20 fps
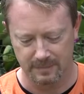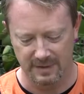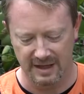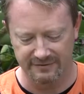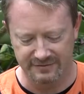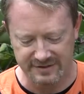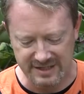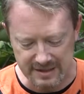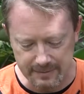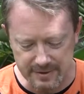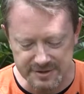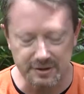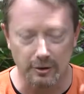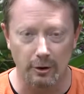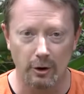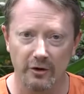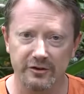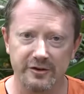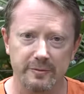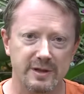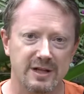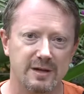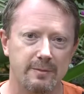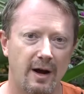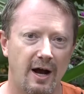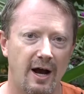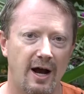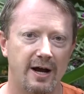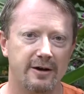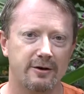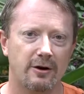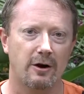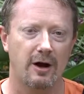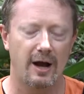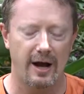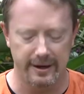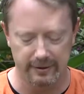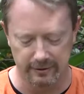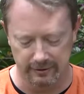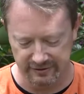If demons are ultimately behind our
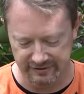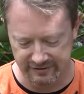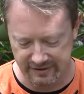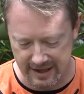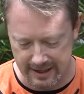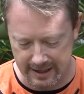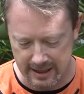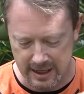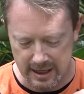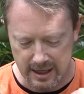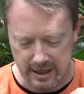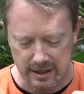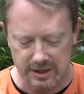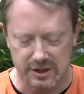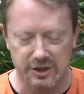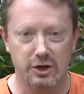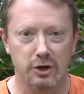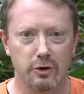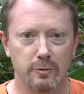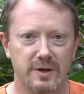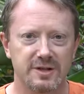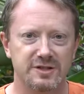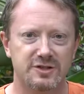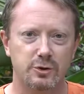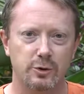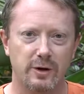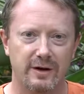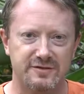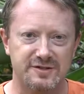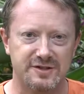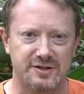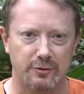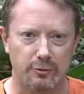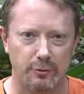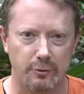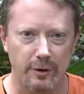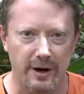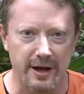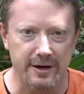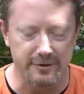idols, then humans who have
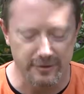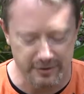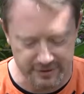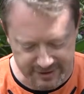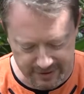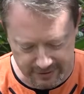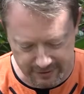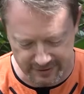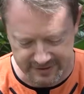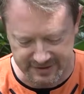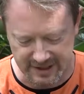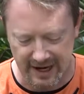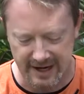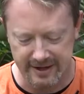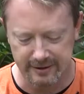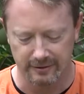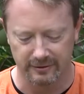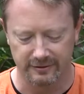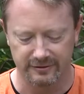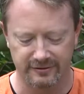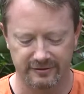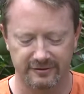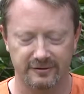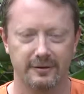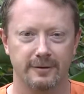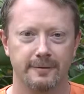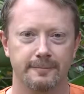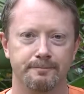surrendered to those idols